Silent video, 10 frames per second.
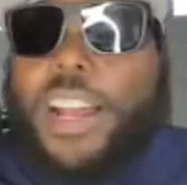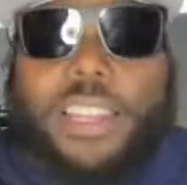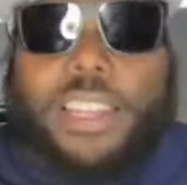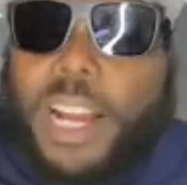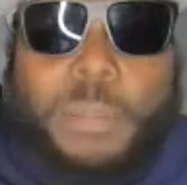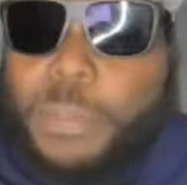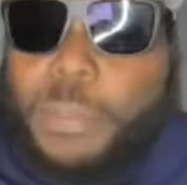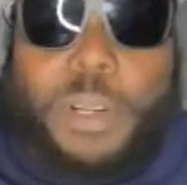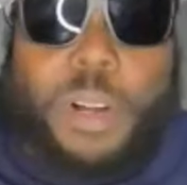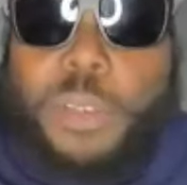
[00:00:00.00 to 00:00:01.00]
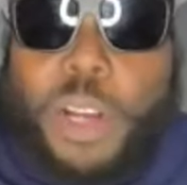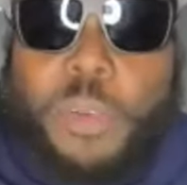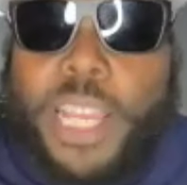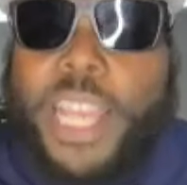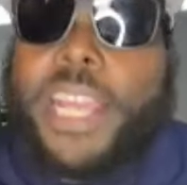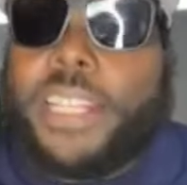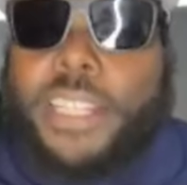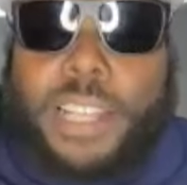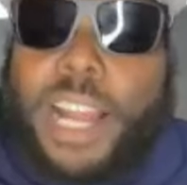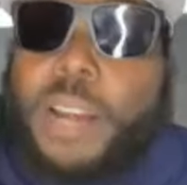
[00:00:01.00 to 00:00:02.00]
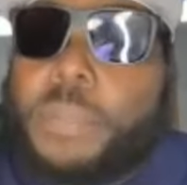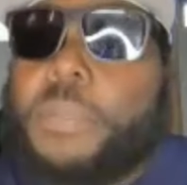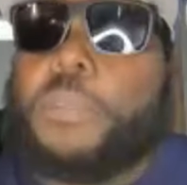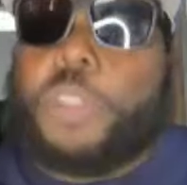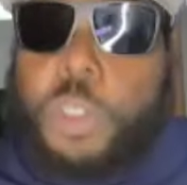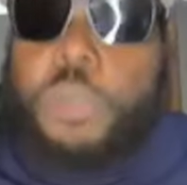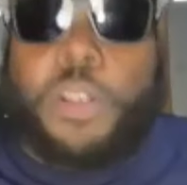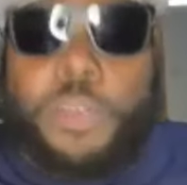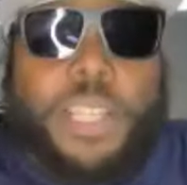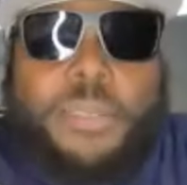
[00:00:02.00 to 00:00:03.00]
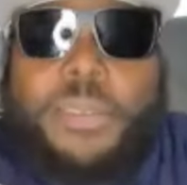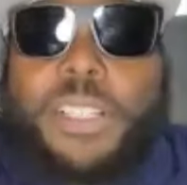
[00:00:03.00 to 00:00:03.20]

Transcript: A lot of people don't know that, and then a lot of people do know that.